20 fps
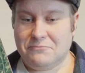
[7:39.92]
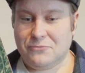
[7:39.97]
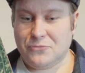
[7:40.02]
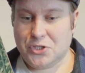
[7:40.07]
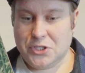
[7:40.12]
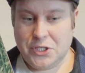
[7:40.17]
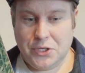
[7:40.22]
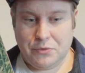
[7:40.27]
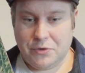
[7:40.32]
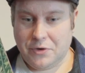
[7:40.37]

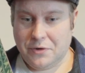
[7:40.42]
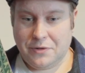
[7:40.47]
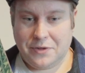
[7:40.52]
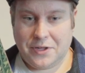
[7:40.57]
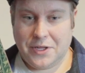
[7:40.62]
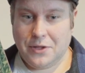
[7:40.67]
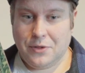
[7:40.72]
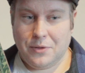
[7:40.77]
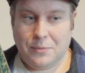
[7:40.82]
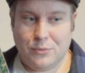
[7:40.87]
serial
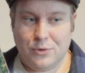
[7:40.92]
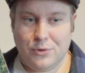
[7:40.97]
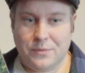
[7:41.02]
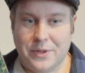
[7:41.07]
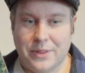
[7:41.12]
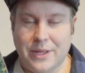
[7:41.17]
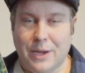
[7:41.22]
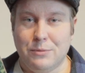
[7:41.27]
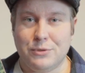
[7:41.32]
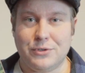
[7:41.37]
killer
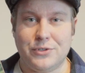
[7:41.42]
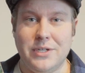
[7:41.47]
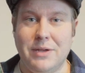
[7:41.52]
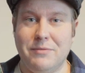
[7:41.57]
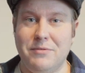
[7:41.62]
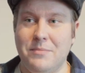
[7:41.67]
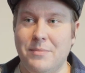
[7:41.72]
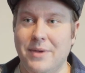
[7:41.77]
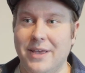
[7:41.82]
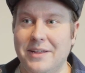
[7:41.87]
movie that was
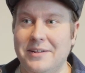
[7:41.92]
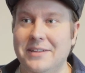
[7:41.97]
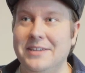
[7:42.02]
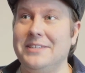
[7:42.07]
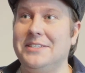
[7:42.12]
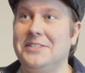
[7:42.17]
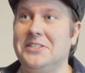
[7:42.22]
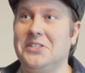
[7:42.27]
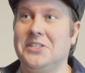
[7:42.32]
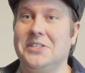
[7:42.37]
never made.
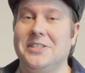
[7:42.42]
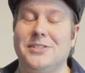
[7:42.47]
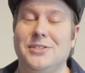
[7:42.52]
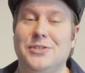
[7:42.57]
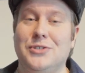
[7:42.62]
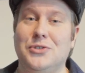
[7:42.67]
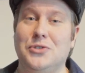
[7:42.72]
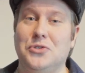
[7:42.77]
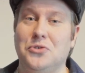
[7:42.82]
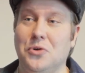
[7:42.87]
It's
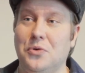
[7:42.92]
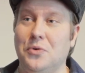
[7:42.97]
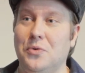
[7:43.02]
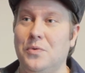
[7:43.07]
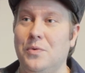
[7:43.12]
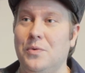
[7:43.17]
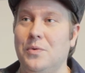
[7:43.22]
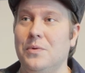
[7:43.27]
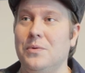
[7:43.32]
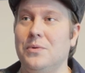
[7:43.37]
just
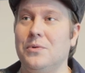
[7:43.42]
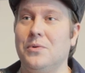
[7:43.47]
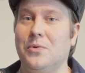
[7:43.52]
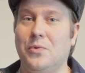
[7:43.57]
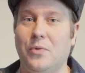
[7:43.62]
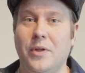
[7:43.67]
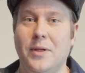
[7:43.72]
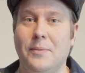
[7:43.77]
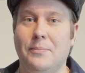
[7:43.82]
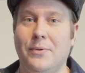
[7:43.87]
so
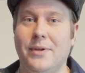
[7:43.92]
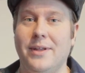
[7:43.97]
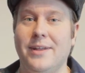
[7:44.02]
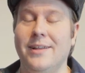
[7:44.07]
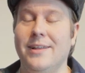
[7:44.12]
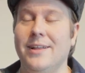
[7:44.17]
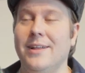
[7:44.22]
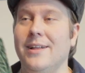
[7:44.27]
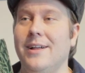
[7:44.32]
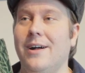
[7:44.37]
creepy.
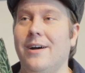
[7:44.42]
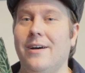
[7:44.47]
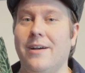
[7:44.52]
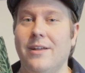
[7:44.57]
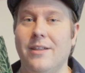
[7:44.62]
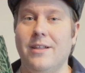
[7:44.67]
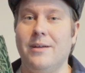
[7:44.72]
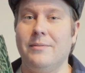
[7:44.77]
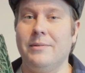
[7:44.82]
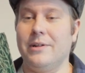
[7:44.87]

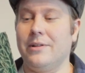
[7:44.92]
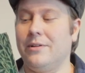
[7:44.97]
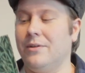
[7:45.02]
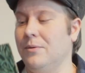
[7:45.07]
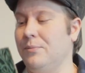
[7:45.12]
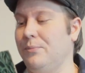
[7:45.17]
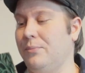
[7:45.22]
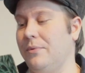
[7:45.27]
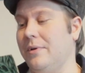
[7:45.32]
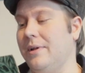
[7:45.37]
I love it
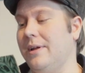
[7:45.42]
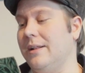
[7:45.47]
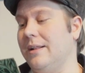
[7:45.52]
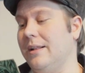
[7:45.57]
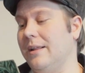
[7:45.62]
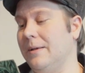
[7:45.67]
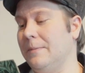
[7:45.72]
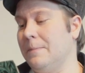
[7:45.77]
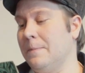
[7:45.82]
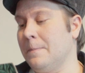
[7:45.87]

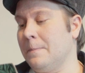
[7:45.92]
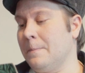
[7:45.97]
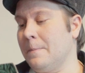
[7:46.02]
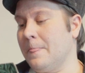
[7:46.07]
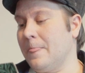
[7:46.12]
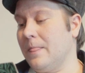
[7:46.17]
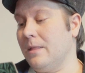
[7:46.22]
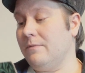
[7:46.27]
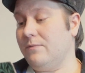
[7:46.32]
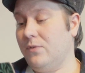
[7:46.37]
completely.
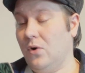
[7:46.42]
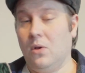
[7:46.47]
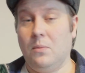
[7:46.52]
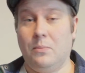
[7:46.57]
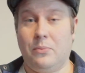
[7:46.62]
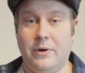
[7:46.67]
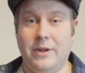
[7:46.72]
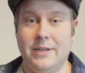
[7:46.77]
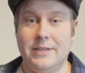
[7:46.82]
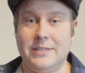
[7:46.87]
Fall
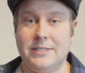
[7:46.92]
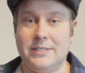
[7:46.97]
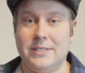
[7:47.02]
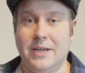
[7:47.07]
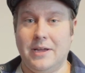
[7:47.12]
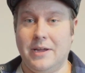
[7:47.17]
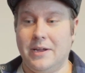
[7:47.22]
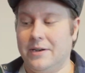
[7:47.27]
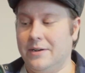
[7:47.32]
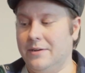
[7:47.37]
Breaks
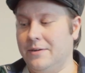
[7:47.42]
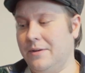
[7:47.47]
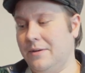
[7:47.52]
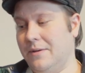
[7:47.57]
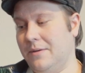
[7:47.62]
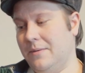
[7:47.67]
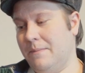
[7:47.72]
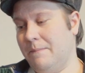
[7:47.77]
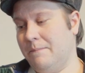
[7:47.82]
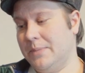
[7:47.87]
and
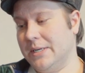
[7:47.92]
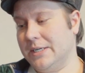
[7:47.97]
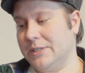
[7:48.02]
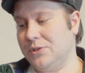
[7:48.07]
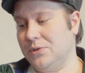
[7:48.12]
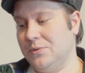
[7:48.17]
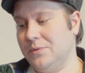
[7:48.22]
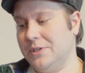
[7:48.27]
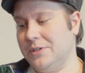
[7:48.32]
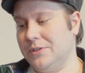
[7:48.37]
Back
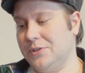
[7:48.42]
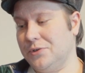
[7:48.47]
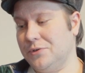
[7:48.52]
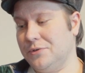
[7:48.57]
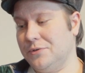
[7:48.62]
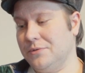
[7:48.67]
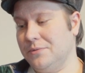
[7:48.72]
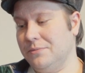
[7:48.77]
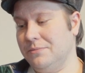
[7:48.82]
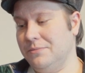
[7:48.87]
to
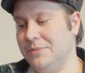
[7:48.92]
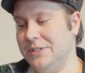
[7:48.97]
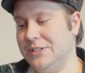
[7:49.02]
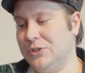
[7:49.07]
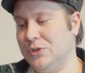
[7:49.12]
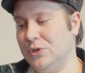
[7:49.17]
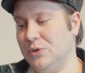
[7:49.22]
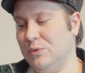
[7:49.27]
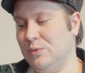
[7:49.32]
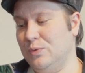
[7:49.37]
Winter,
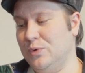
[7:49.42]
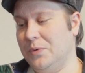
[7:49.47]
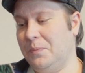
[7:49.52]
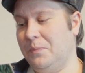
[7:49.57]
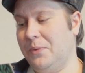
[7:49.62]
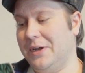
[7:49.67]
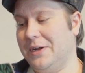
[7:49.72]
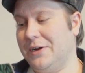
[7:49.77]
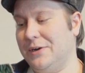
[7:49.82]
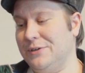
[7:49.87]
Mr.
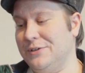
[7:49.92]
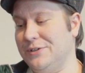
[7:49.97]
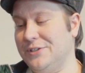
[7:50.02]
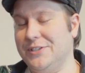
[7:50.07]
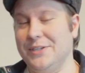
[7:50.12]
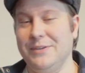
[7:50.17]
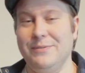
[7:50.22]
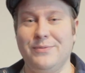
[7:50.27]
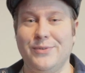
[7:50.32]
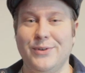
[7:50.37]
Woodpecker
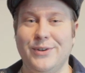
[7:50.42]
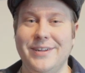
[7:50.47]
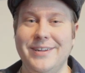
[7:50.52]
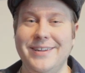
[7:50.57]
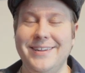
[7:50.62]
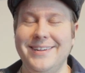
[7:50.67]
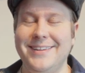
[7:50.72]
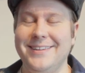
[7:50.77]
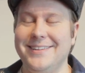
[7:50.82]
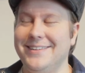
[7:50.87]

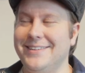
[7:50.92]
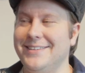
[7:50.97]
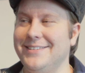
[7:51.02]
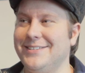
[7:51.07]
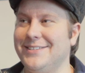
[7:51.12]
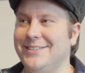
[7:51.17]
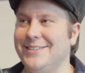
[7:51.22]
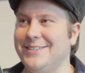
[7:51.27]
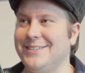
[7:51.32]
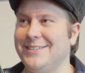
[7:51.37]
Symphony. It
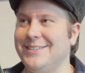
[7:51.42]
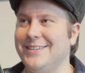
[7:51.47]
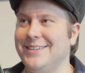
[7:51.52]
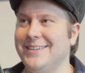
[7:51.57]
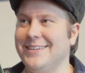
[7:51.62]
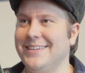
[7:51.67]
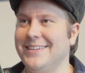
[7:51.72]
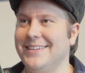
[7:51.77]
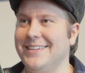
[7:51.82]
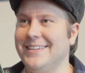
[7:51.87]
is just...
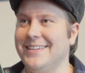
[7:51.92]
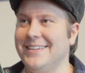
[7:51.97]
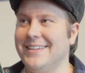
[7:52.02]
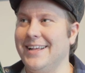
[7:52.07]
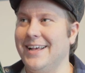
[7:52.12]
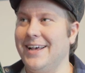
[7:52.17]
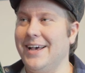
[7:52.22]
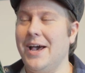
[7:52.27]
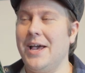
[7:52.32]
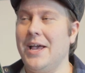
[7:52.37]

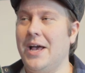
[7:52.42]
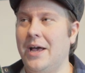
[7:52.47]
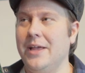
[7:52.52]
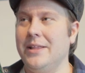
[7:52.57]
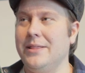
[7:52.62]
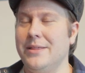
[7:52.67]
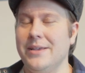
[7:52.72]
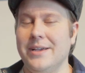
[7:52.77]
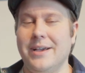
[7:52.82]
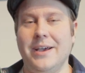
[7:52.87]

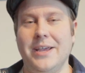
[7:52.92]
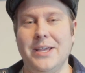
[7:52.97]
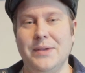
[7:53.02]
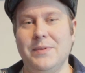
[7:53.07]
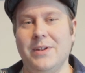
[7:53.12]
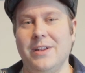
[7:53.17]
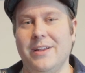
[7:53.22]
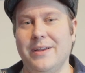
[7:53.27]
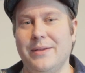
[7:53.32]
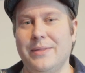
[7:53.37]
I think I
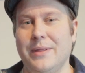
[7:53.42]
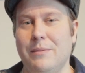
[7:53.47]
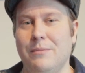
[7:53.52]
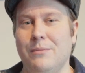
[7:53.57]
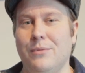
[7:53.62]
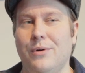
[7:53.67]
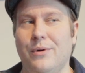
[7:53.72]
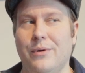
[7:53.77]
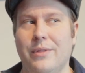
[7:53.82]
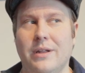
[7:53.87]
even like that
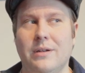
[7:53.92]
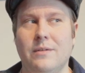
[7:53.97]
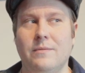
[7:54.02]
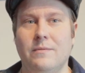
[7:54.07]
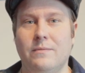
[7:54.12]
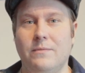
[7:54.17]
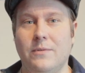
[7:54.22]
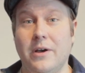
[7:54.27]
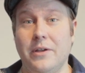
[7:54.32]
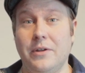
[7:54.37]
more
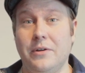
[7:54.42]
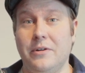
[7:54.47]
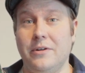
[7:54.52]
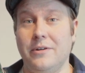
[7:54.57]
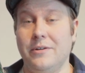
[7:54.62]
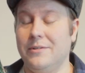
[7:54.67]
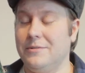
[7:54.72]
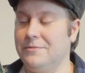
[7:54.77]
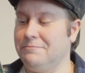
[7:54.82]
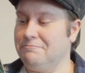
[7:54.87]
than Fire,